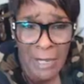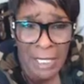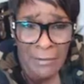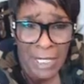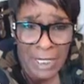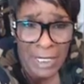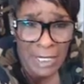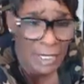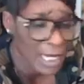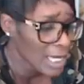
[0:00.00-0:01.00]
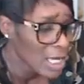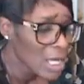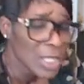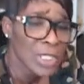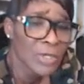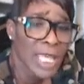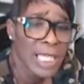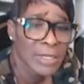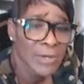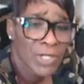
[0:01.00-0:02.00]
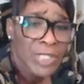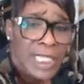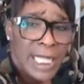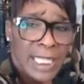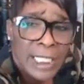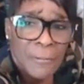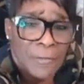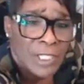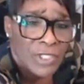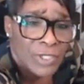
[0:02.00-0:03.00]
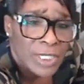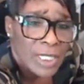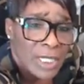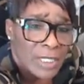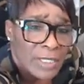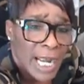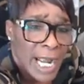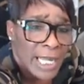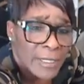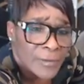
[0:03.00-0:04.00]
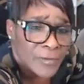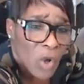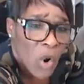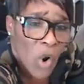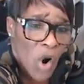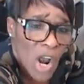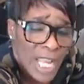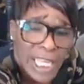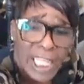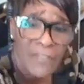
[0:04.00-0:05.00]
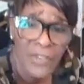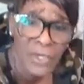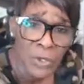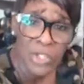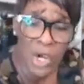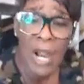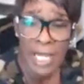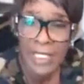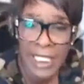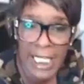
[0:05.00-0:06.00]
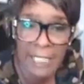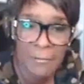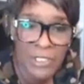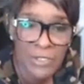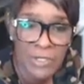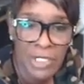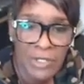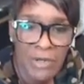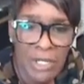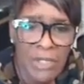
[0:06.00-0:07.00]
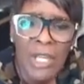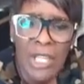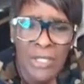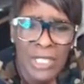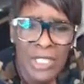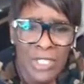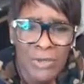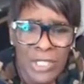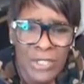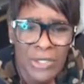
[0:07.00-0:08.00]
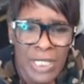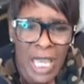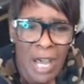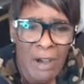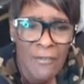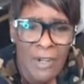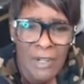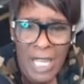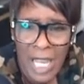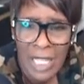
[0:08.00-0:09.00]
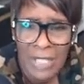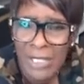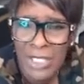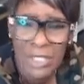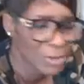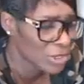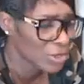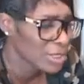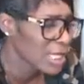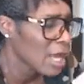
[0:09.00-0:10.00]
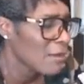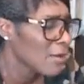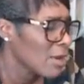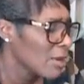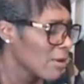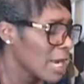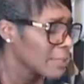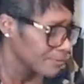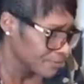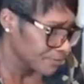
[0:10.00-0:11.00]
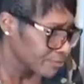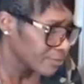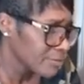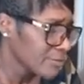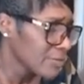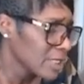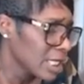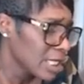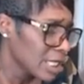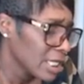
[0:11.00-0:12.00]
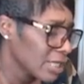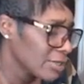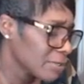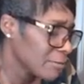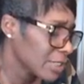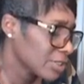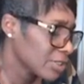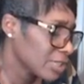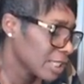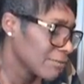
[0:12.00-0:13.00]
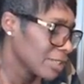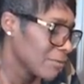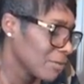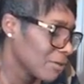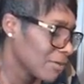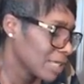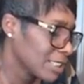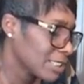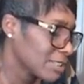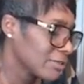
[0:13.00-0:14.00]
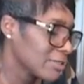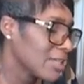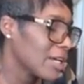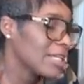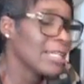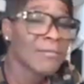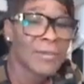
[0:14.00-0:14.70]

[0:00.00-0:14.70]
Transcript: recommended, okay? So that's where you're scanning your pictures, all right? Or if you know how to scan pictures on your own, you can do it yourself, okay? You can do it yourself, all right? Here's a picture that I'm going to put my sister-in-law and